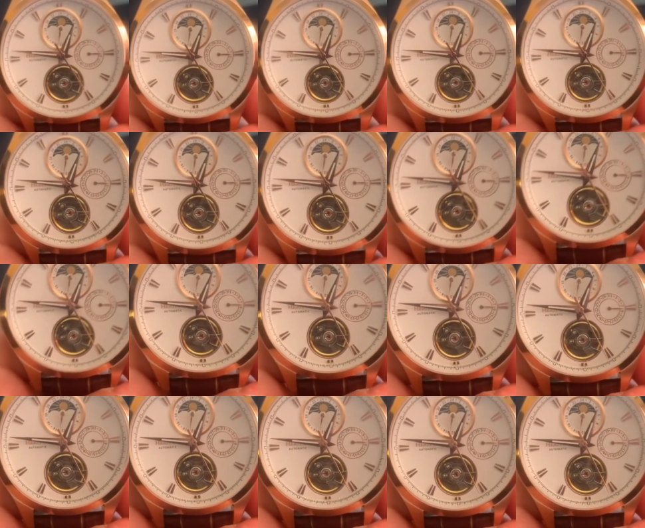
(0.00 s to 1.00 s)

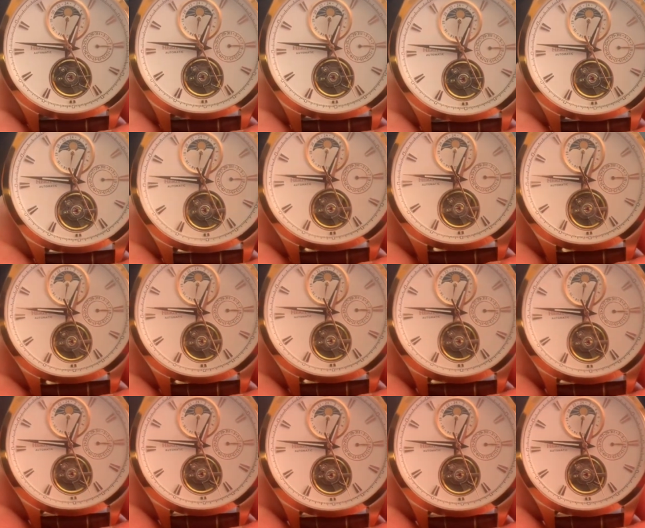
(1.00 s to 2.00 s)
amazing.
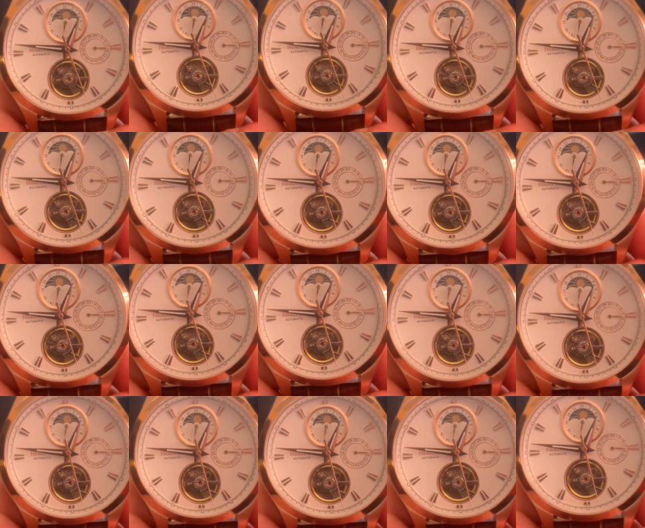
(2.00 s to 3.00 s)
It's really,
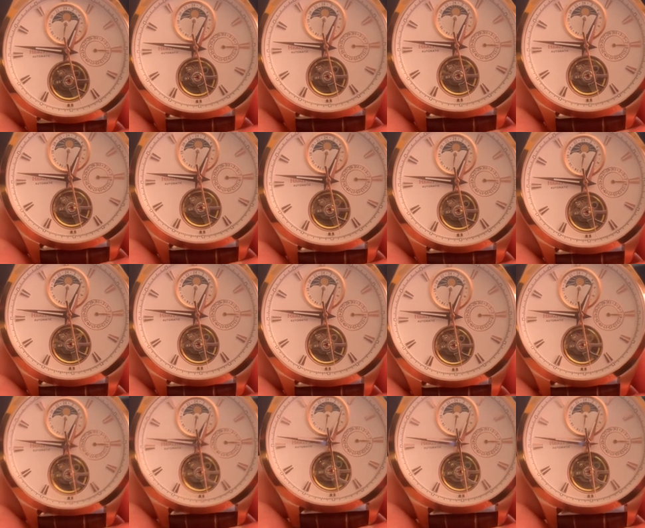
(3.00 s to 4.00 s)
I
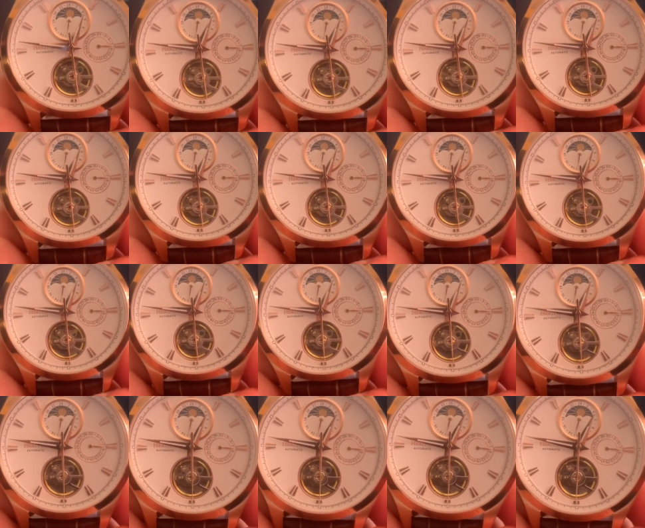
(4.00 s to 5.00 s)
mean, for
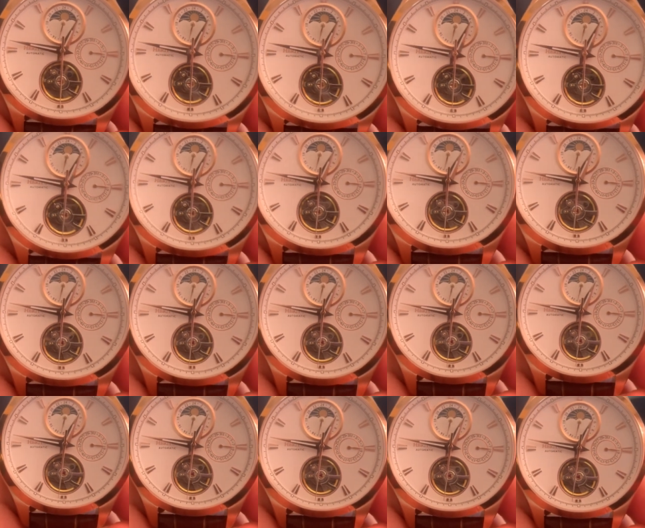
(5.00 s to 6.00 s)
$150,
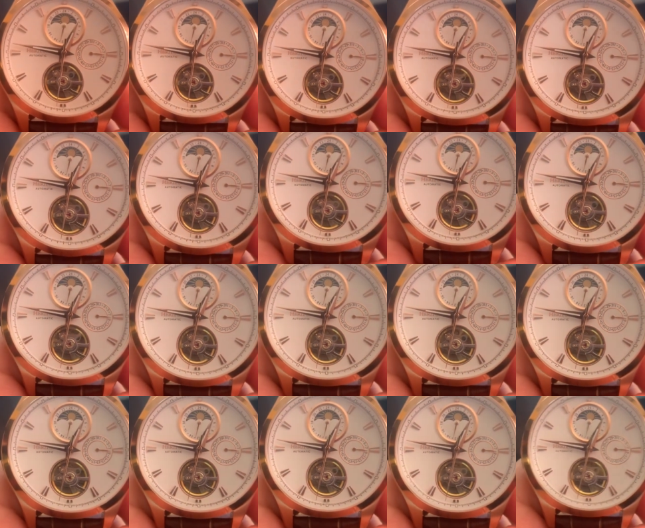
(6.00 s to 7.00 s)
it's
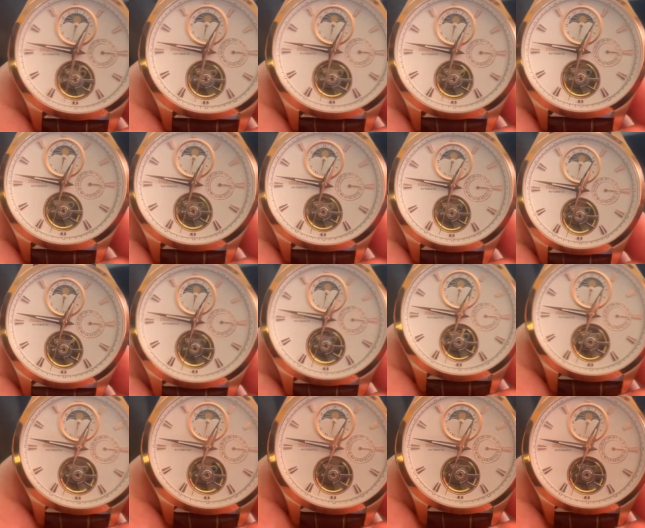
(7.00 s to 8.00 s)
got a lot going
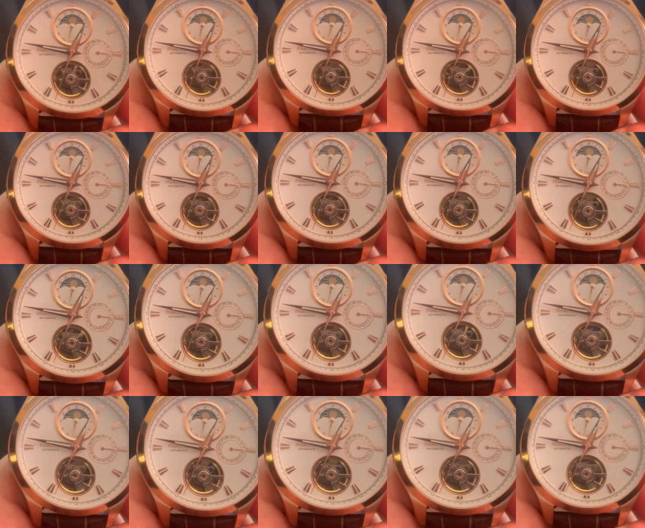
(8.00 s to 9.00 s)
for it. It's
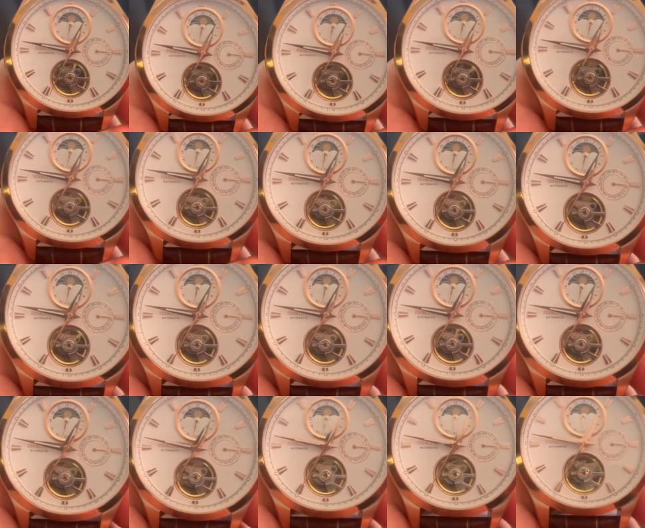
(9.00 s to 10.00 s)
really hard to not
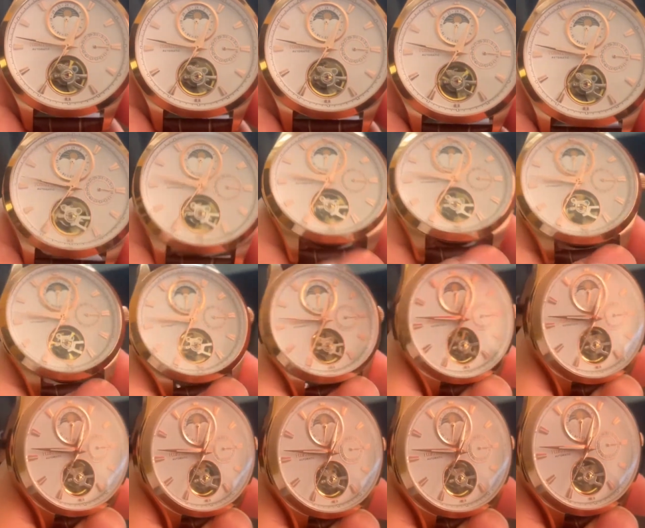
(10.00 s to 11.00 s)
like how
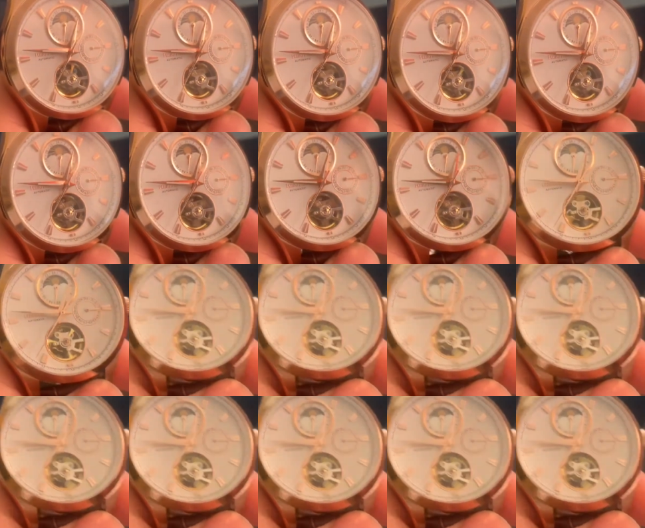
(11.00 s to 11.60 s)
beautiful this